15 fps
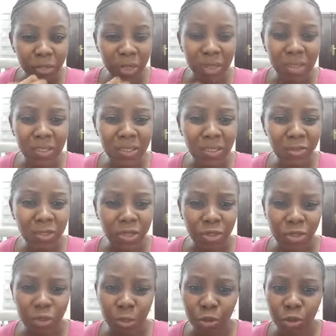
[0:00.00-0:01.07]
the sales and
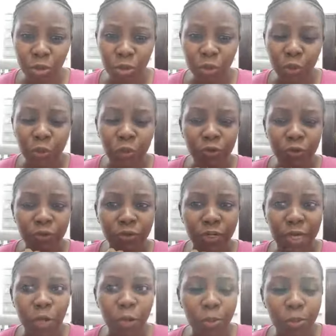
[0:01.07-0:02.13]
distribution of
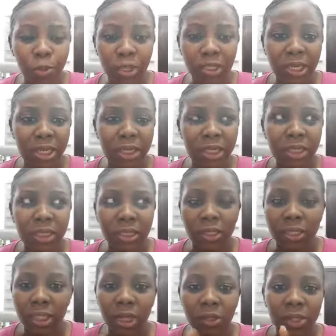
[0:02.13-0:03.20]
Lancome products is
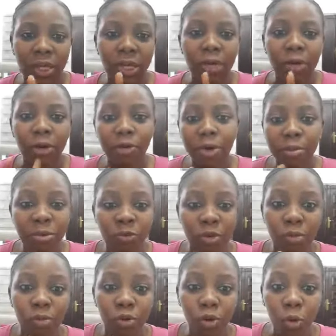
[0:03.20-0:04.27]
Estee Lauder. Correct me if
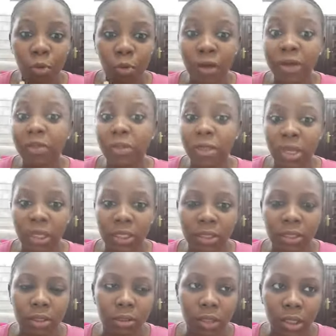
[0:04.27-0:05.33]
I'm wrong, but I think
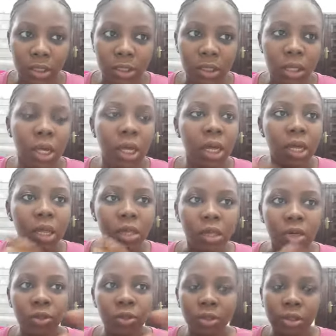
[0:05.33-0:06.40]
that's it.
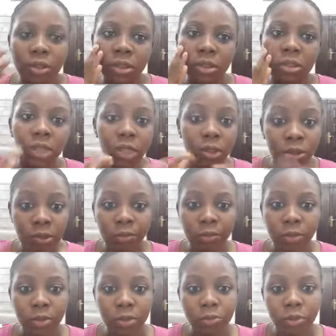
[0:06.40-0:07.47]
There are other
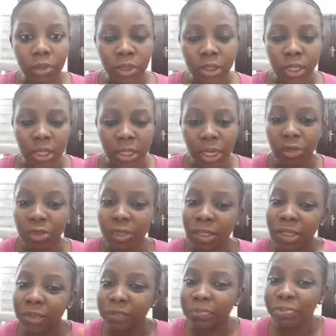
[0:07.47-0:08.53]
products like that. There are
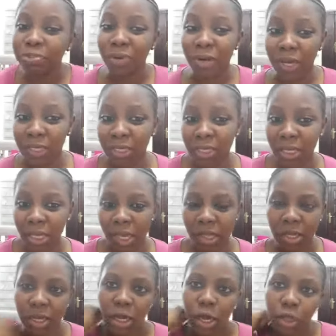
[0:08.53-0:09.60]
other brands like
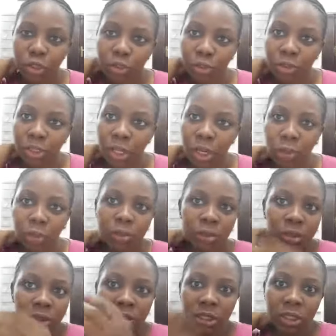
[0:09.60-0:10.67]
that. So now
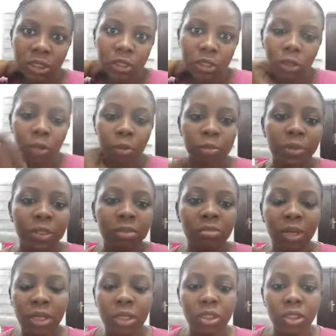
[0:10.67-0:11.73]
this company
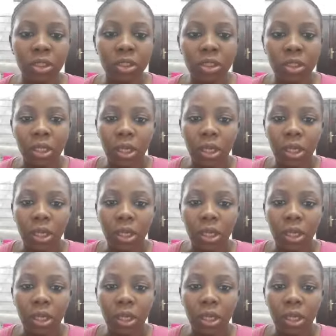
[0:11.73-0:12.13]
manages